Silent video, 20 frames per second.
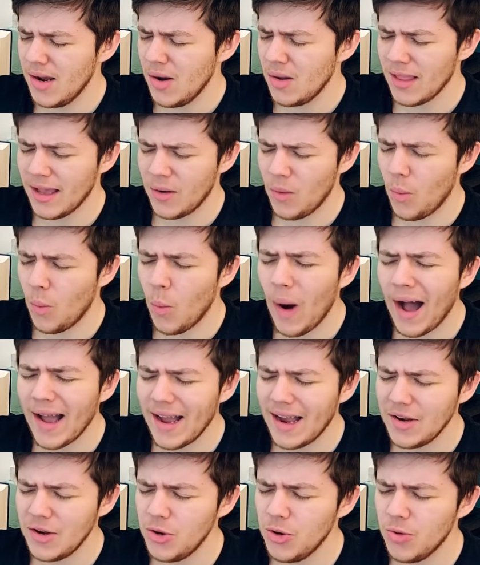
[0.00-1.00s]
like why
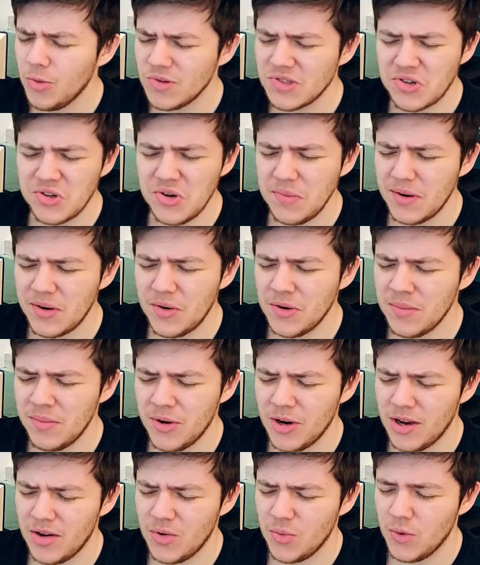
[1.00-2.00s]
I knew it was good but couldn't put
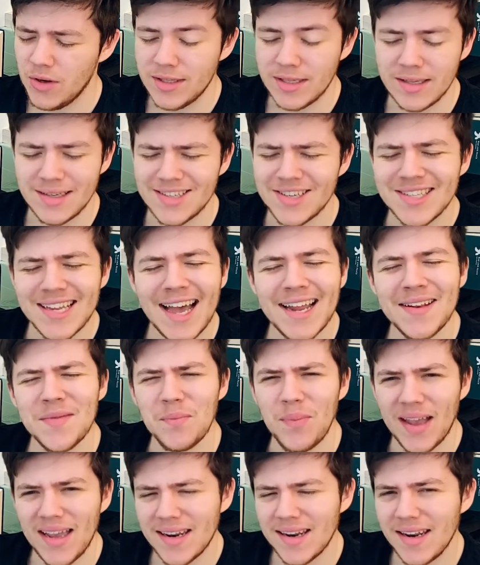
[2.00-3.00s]
it into words because I just hadn't
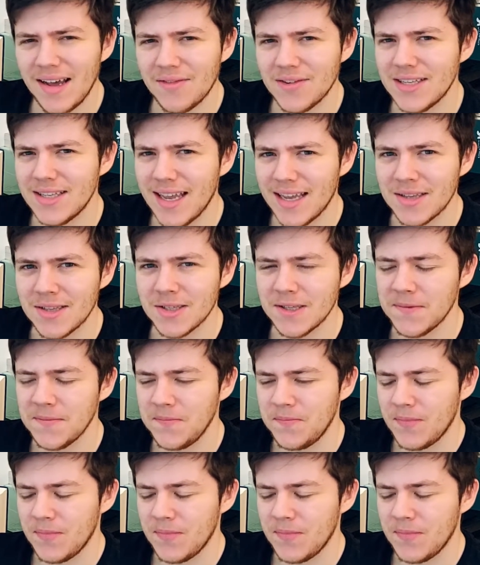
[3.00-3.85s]
paid enough attention.